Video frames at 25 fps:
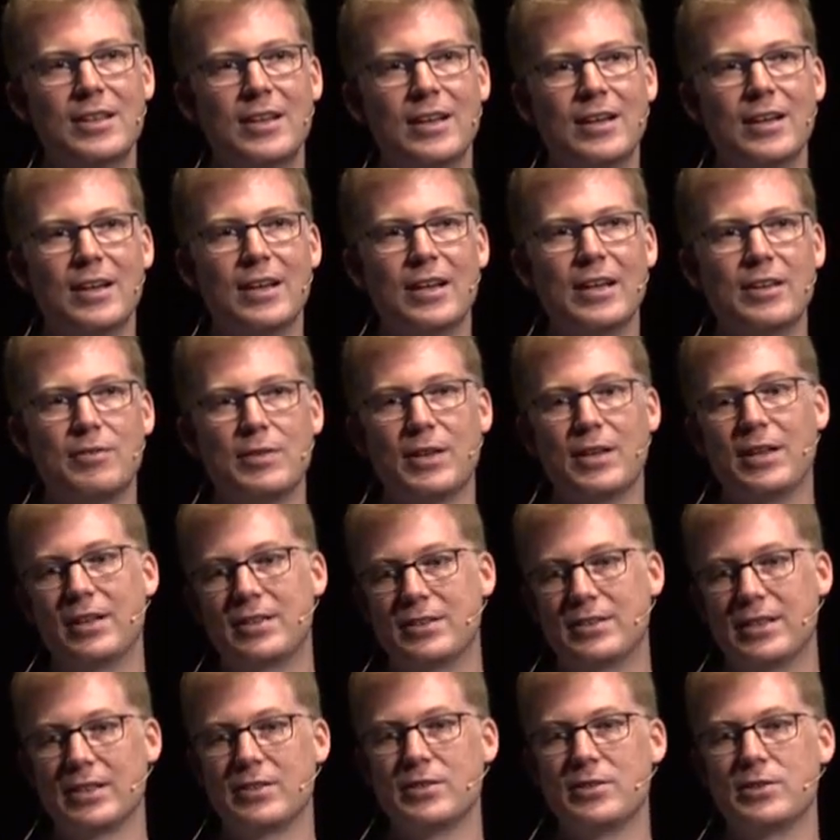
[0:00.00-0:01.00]
If
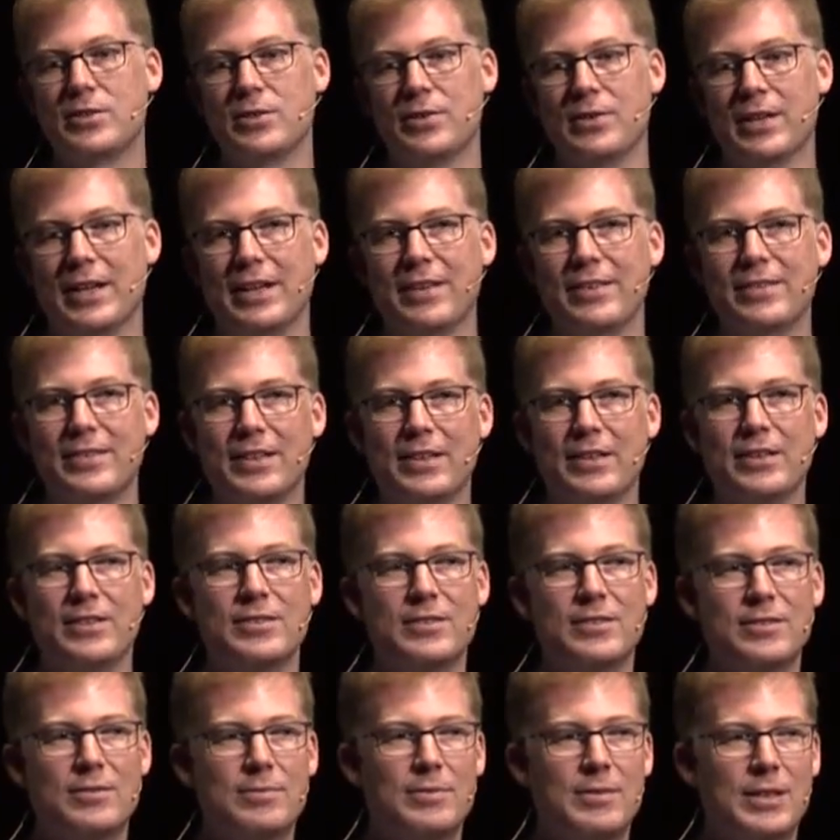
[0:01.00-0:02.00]
Linux doesn't do that, then
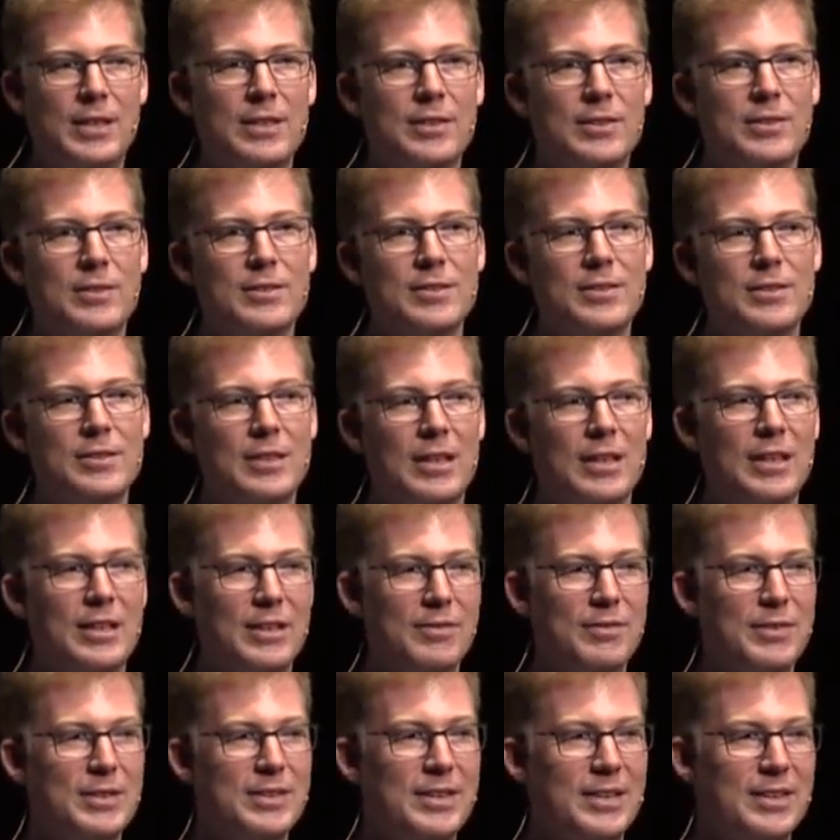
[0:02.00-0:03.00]
it's killed, and
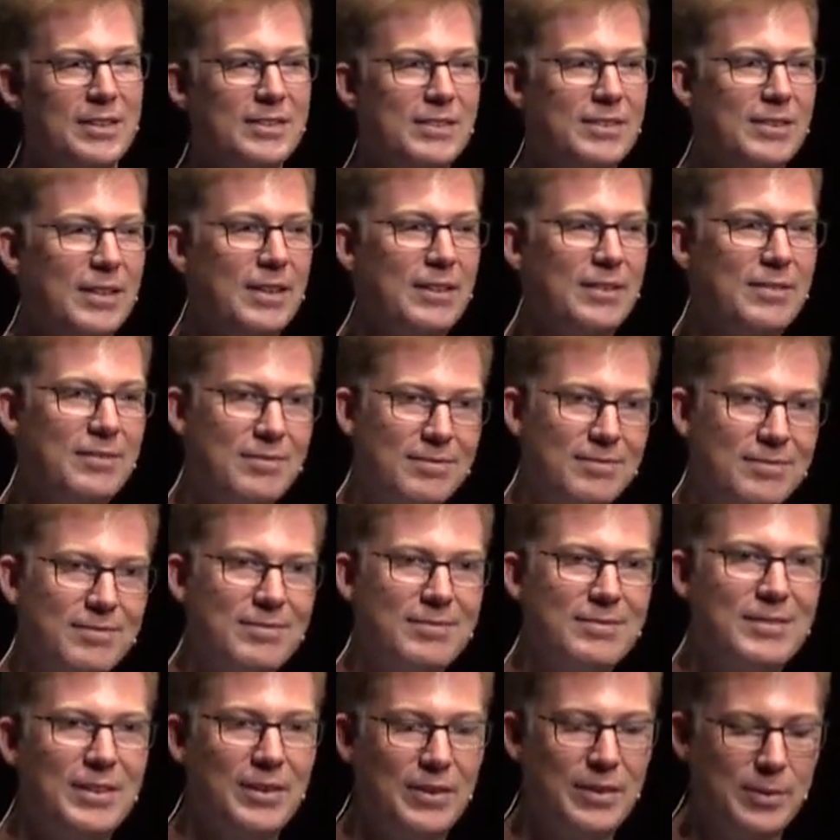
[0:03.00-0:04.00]
if it does, then
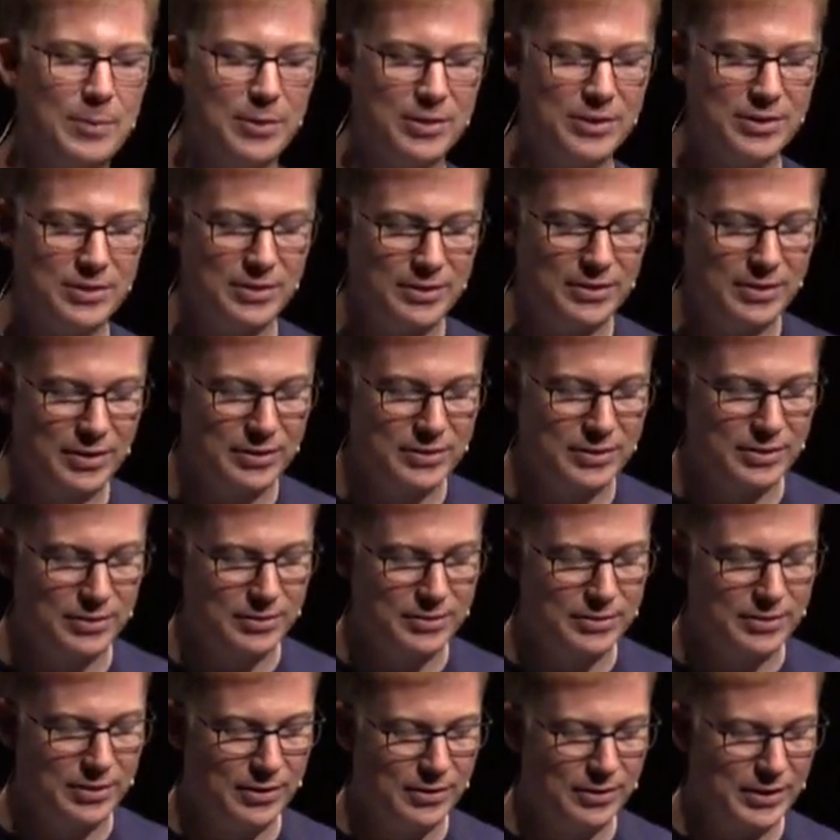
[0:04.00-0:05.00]
the watchdog goes
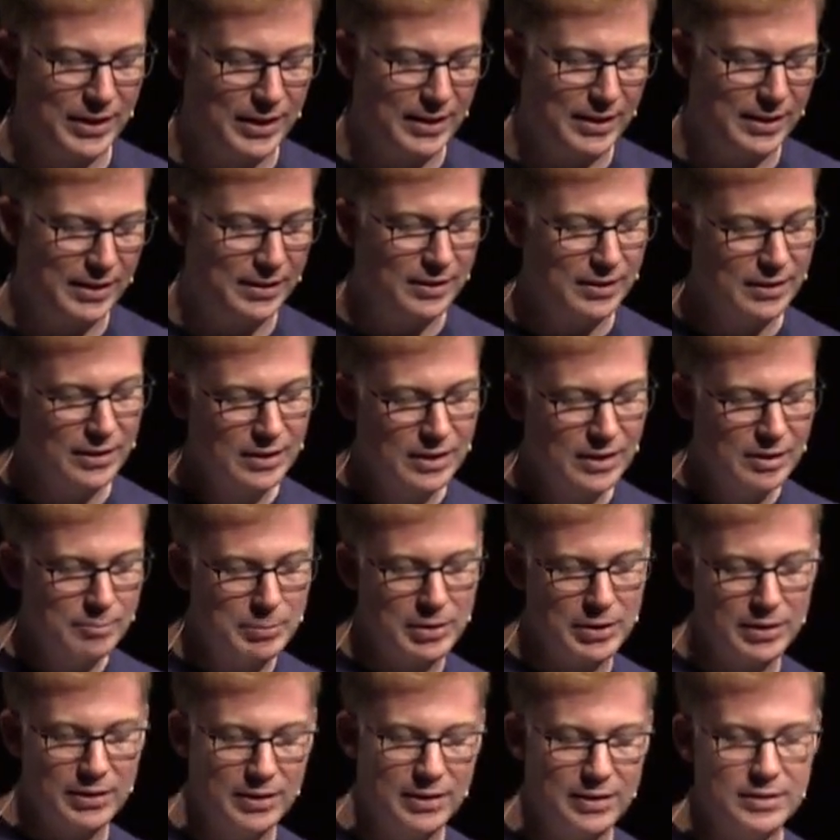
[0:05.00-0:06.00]
all in okay.
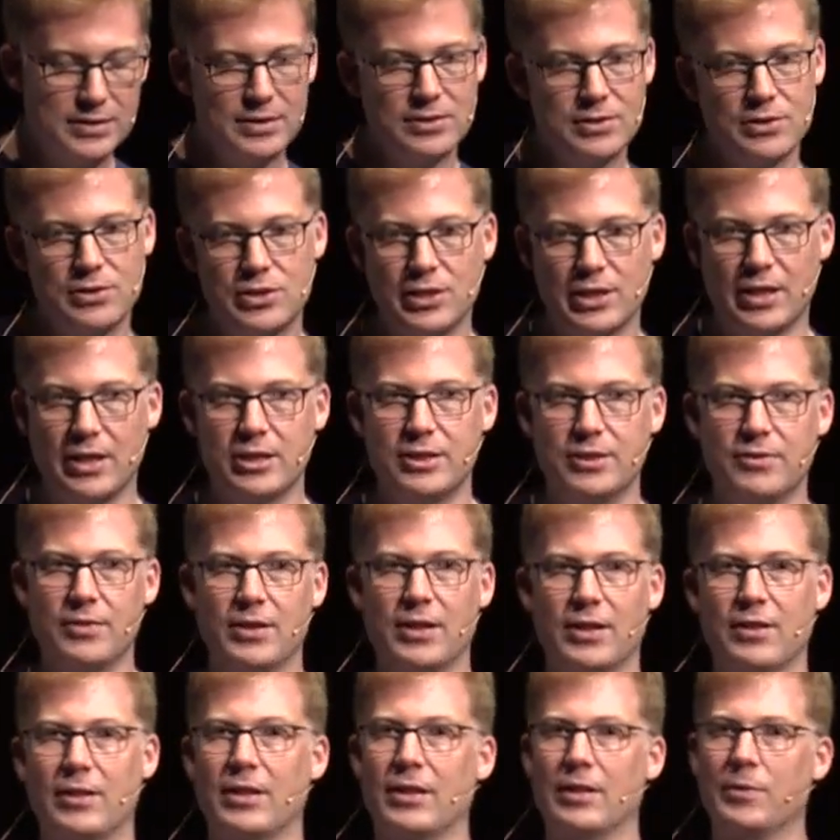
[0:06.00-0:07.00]
But Linux is in charge of
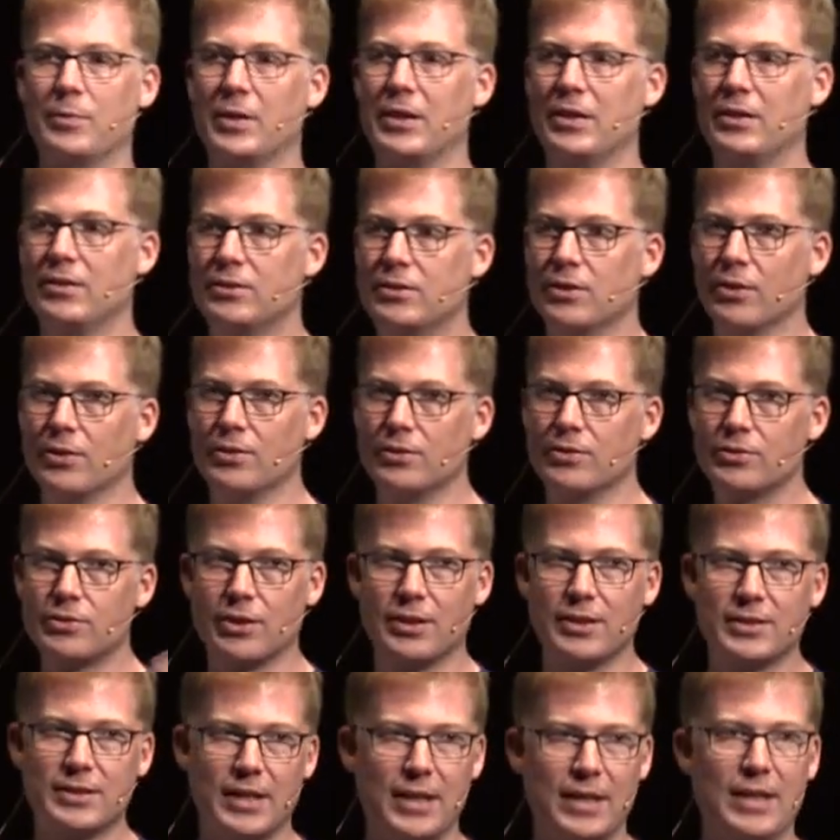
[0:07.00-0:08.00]
anything. We don't
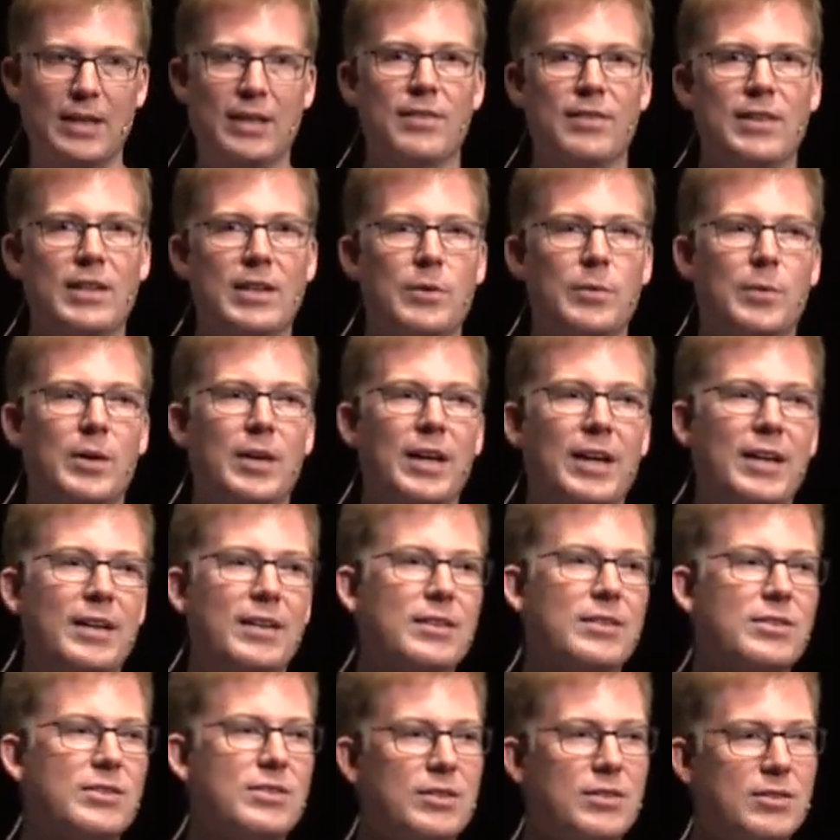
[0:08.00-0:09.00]
try and take anything away,
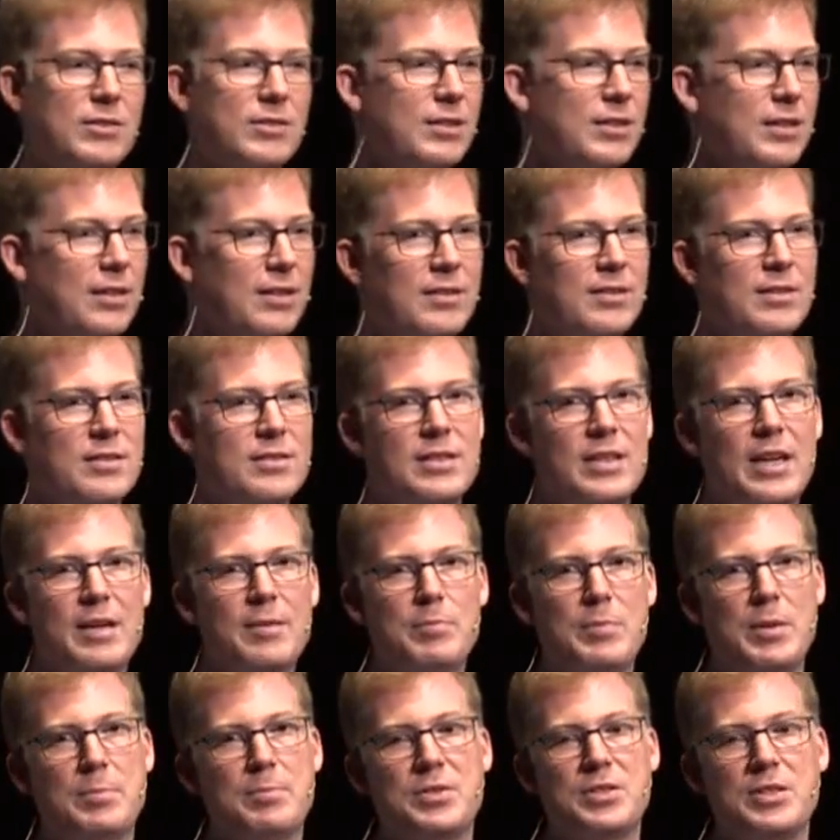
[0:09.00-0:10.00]
and it's just sitting in the
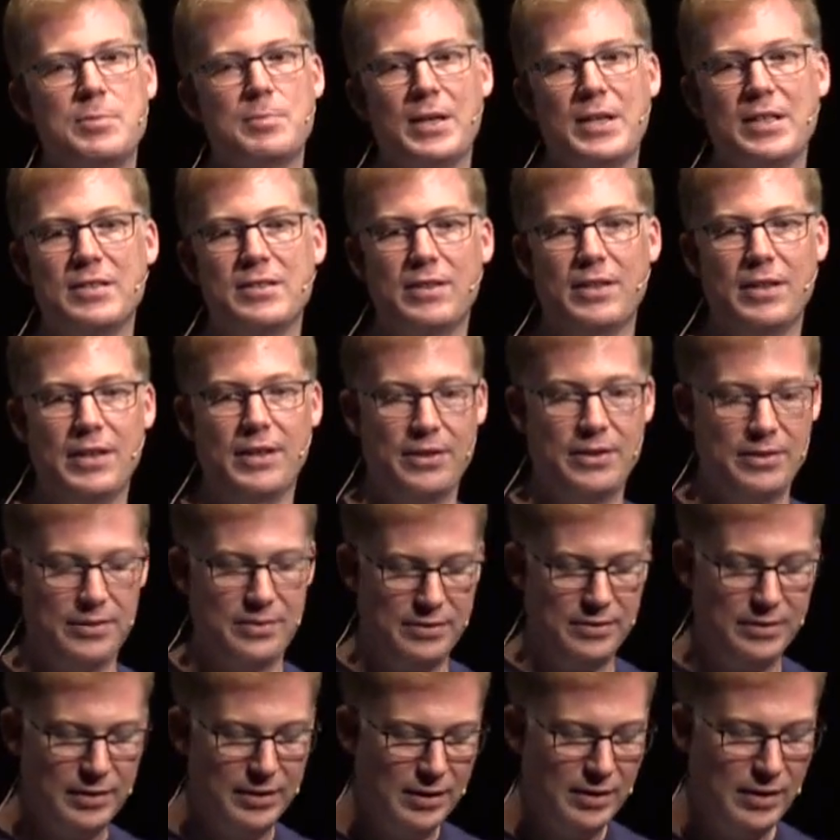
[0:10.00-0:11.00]
same memory space there,
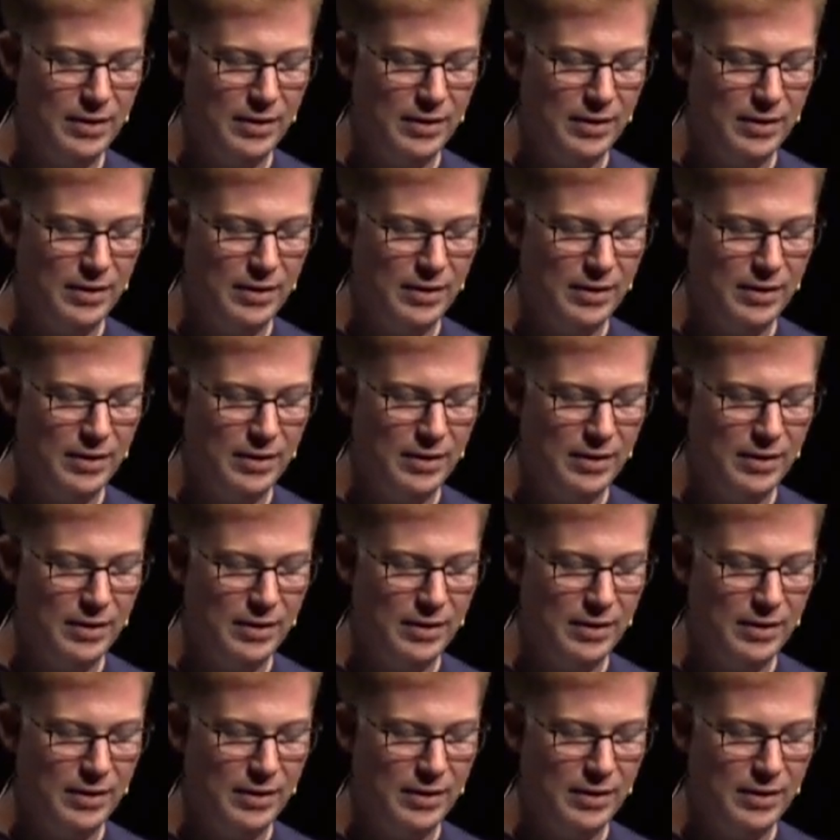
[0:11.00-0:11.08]
and